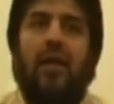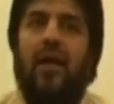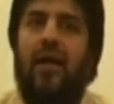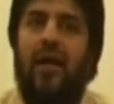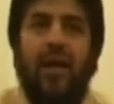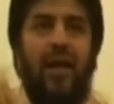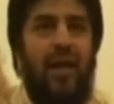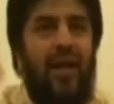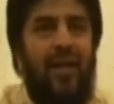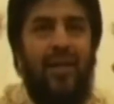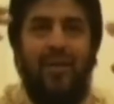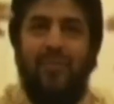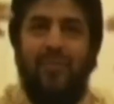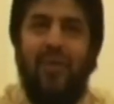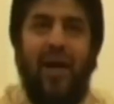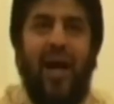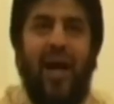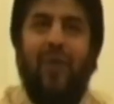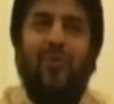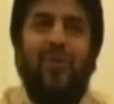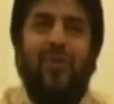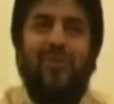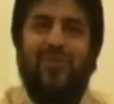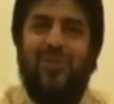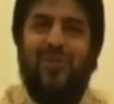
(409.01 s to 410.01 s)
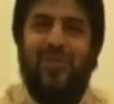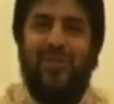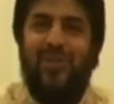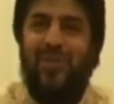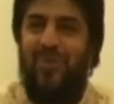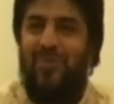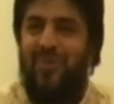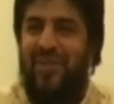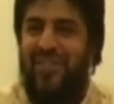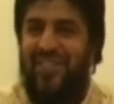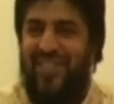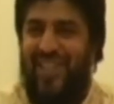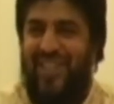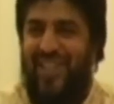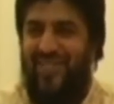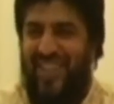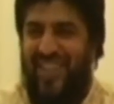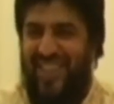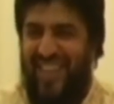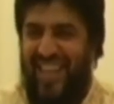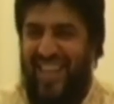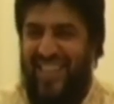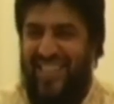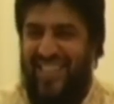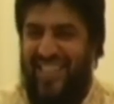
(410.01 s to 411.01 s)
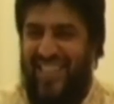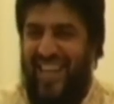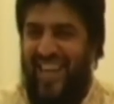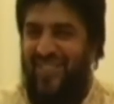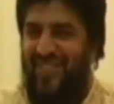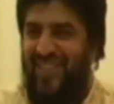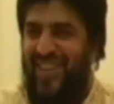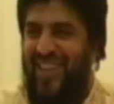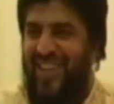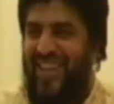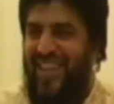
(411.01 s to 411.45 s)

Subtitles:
And I was a new Muslim at that time.